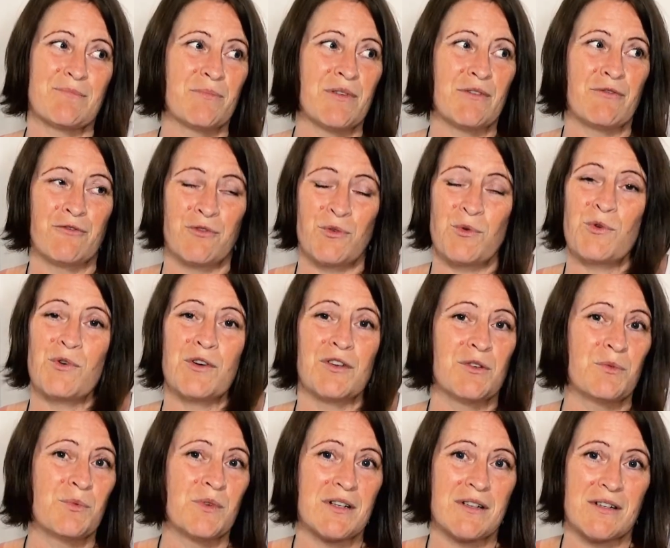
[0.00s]
before
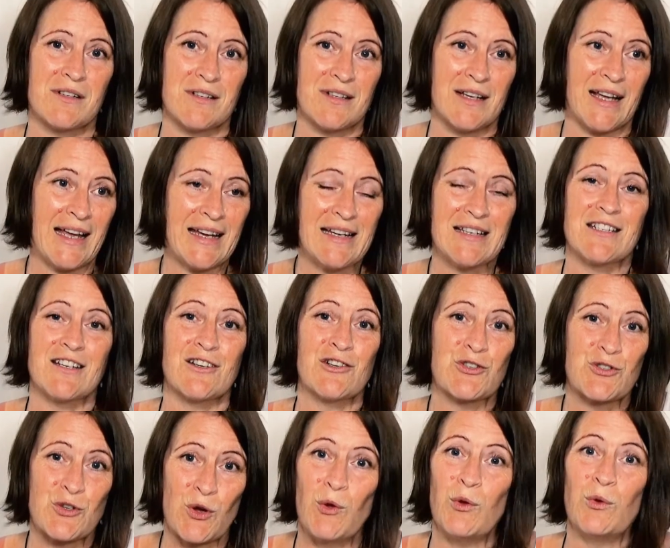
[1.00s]
you were 8
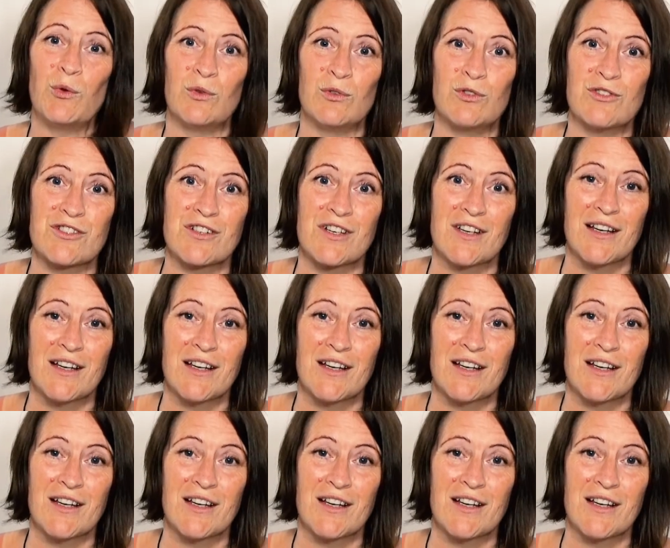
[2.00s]
years old,